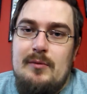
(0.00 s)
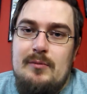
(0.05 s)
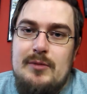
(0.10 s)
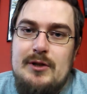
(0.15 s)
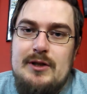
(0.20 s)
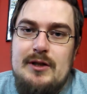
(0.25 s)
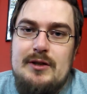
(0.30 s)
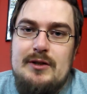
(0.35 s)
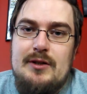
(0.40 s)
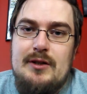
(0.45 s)

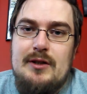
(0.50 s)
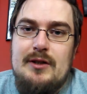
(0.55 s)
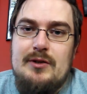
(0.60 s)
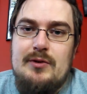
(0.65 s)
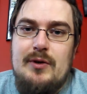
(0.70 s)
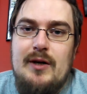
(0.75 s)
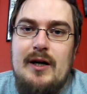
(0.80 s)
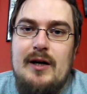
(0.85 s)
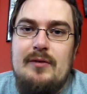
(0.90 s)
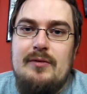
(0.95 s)
Potentially
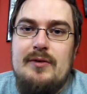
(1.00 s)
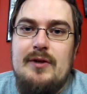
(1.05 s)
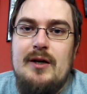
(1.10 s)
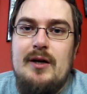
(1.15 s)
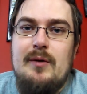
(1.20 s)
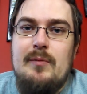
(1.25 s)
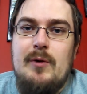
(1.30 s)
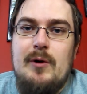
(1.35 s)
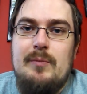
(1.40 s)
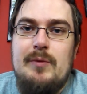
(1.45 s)
draft
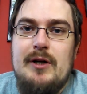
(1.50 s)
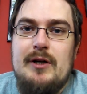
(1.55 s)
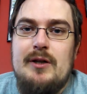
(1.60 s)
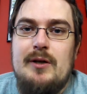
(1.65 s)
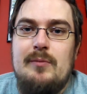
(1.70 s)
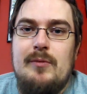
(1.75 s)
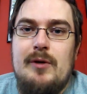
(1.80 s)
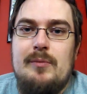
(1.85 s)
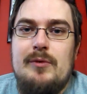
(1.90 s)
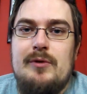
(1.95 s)
them or pick
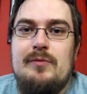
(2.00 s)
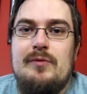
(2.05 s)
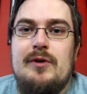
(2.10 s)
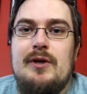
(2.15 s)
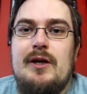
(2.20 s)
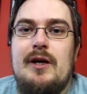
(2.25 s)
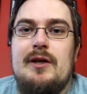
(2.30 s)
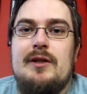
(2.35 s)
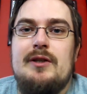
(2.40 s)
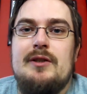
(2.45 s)
them up in
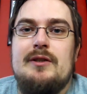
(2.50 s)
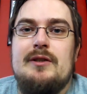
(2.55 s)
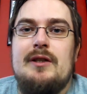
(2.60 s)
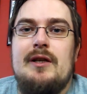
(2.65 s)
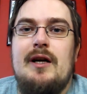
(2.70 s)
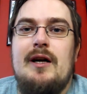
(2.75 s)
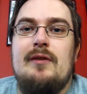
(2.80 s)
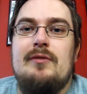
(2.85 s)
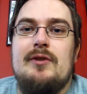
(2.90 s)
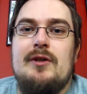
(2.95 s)
free
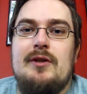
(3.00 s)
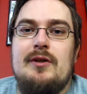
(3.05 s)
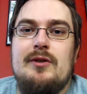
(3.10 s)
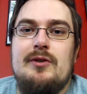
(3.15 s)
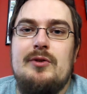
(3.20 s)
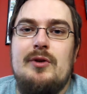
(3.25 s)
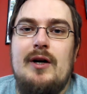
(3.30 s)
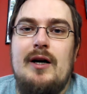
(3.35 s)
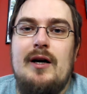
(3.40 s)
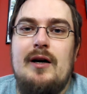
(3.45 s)
agency after your
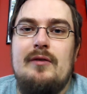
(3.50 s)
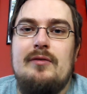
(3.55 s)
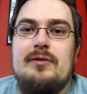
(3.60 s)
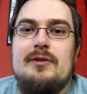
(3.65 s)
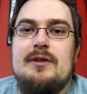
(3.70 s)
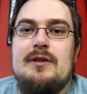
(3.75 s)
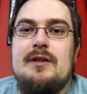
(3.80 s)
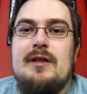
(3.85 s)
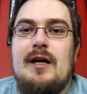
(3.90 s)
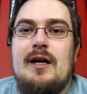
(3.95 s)
draft,
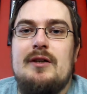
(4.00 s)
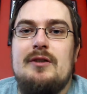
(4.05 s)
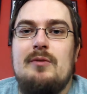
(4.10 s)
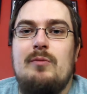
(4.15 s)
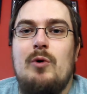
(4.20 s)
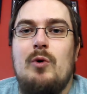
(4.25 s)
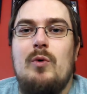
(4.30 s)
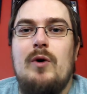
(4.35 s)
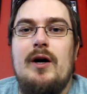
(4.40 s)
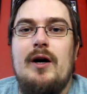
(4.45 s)
stash
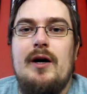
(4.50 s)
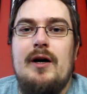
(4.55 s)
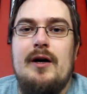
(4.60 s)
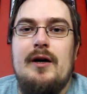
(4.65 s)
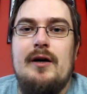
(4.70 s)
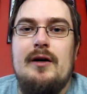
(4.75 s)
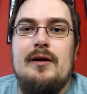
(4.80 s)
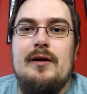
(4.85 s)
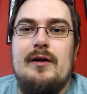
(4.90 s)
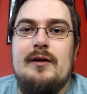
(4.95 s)
them
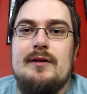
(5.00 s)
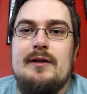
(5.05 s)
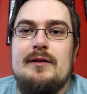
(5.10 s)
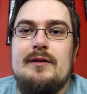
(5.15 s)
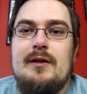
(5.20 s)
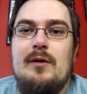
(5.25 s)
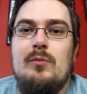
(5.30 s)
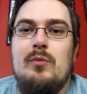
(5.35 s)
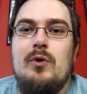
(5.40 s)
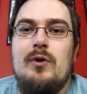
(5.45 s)
away, because at
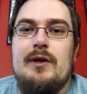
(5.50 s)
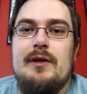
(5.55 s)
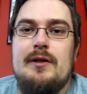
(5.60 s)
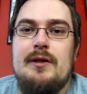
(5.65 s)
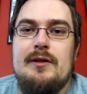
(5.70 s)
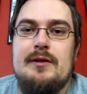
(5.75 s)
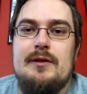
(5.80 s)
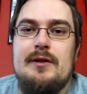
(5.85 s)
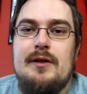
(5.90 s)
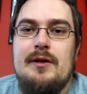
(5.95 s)
some point
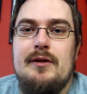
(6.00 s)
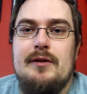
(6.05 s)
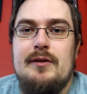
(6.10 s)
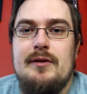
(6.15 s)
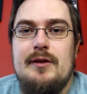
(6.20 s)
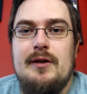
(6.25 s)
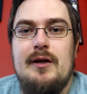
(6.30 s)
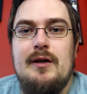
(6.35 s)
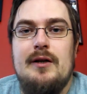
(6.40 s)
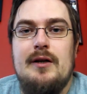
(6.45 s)
this year
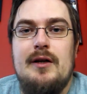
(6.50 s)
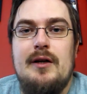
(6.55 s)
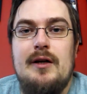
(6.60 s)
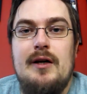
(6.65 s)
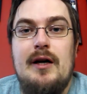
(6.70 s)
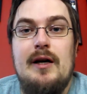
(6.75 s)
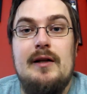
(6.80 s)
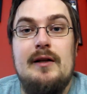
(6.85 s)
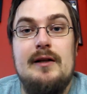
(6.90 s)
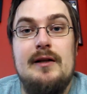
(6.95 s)
they're going to
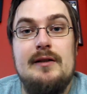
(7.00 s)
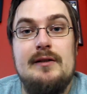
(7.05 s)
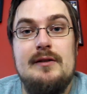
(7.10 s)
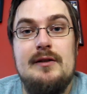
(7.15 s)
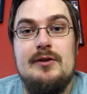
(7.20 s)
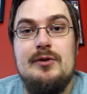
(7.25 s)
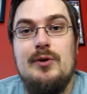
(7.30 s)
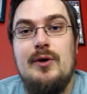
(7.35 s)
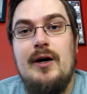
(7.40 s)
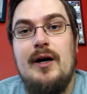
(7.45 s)
get at least
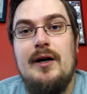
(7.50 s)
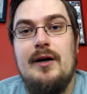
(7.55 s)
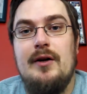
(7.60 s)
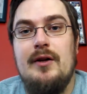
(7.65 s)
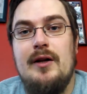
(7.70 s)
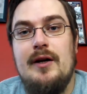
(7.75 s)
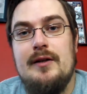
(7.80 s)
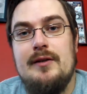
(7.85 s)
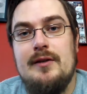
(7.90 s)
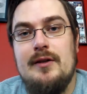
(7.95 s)
a
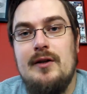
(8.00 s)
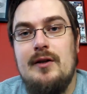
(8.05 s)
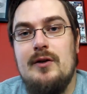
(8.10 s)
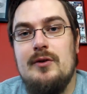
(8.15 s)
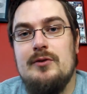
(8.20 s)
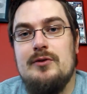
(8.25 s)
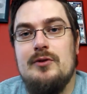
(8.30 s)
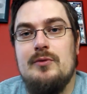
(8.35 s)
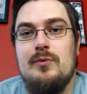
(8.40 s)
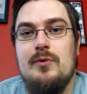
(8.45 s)
trial at the
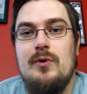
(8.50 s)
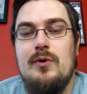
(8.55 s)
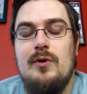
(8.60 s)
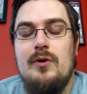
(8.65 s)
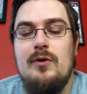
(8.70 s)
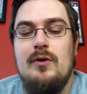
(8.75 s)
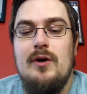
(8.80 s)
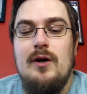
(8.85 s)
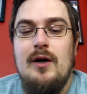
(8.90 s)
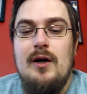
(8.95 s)
closer
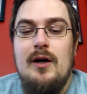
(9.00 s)
role.